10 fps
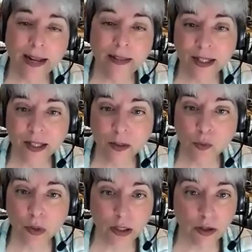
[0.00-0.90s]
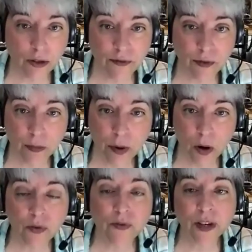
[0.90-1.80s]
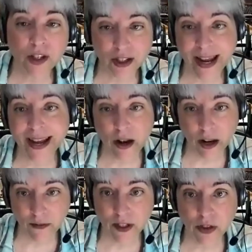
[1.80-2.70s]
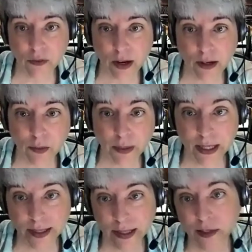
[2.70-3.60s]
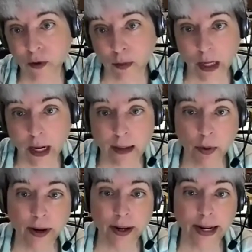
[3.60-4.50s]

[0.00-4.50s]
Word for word: And this is really good for both fiction and nonfiction writers because as a former librarian,